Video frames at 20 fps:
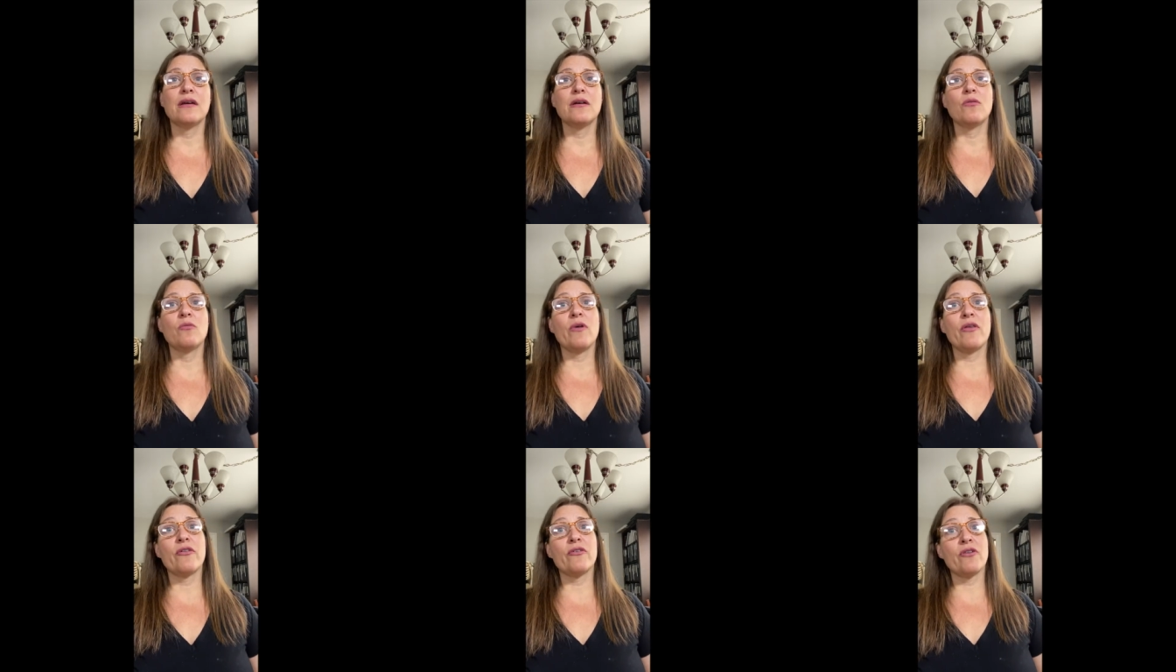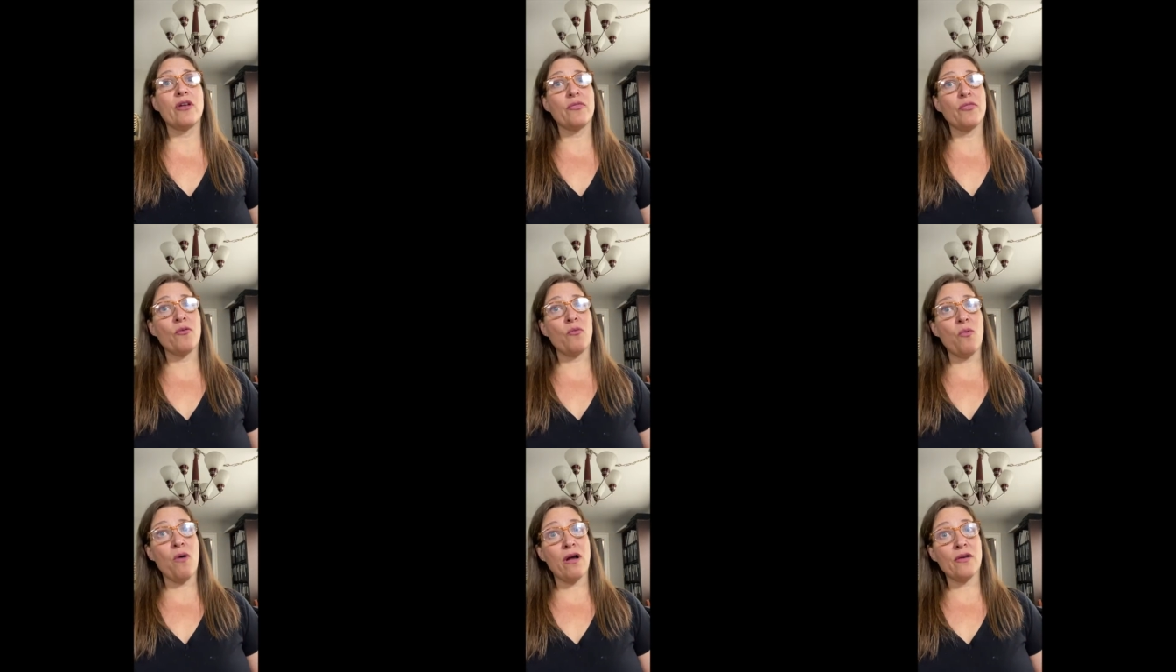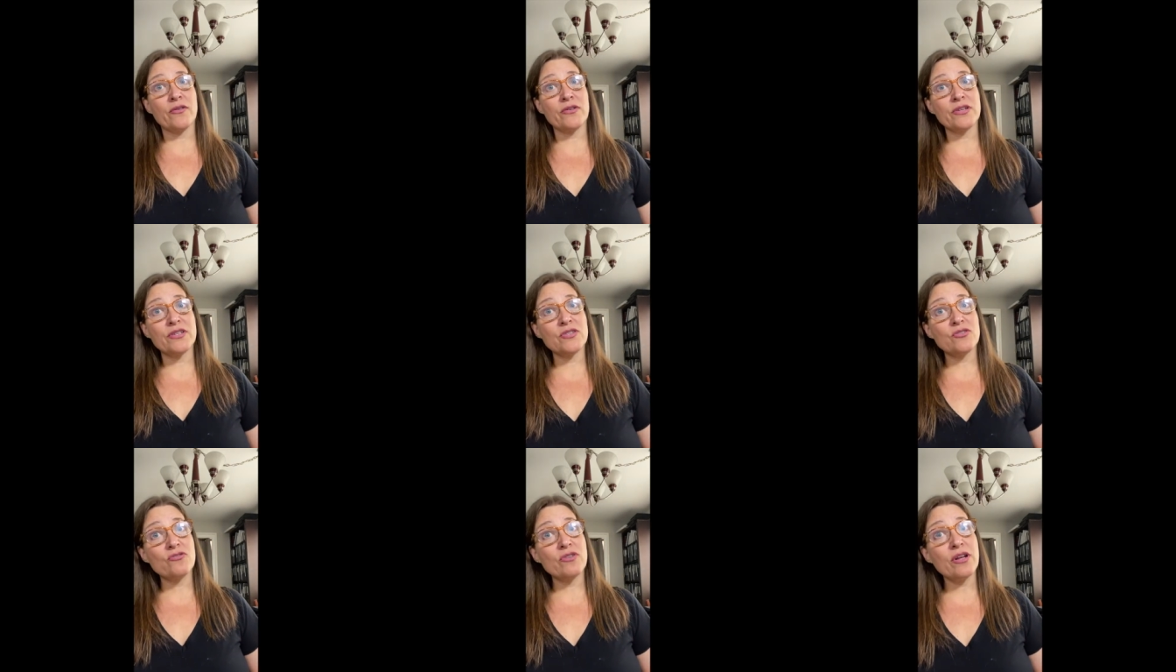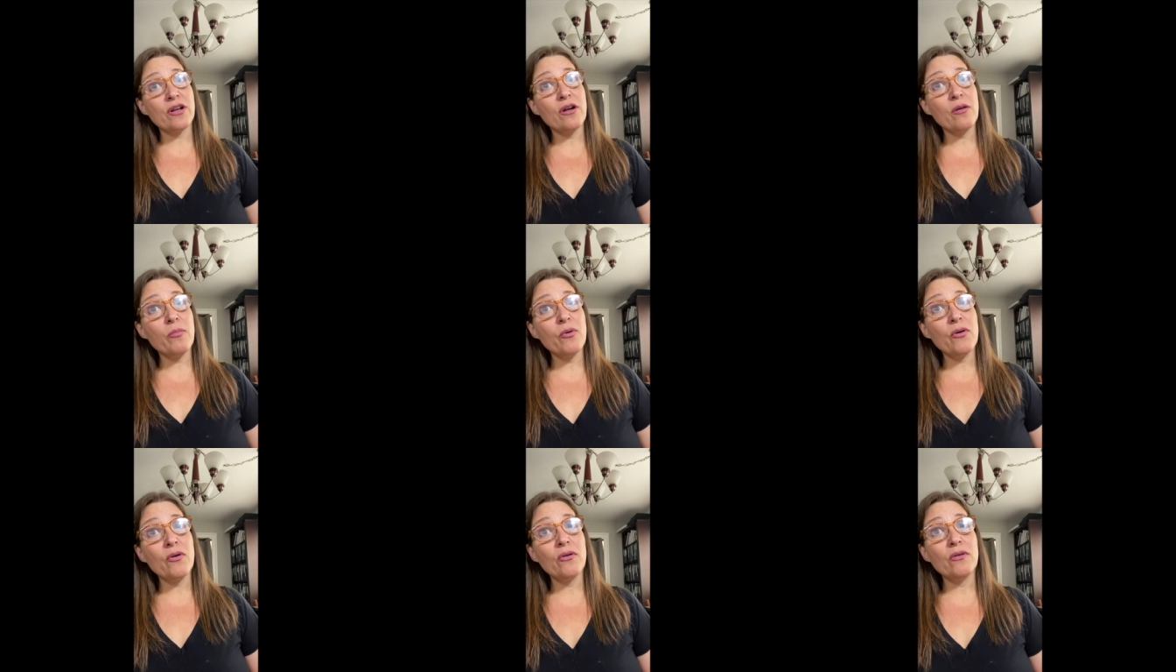whether or not the water is
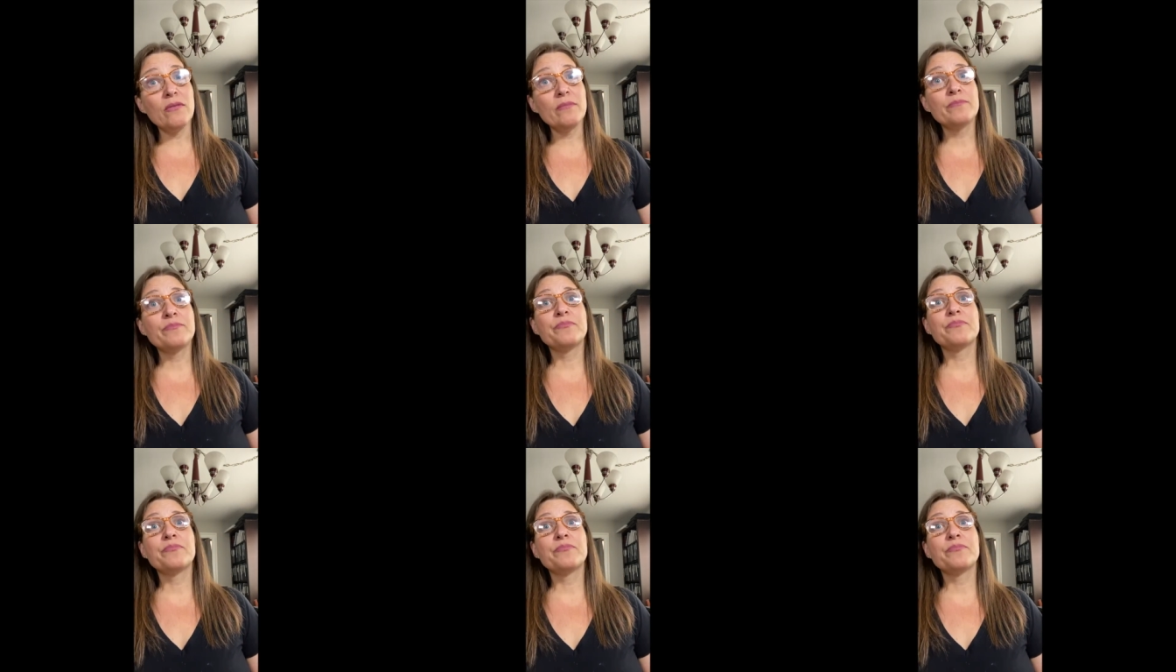drinkable.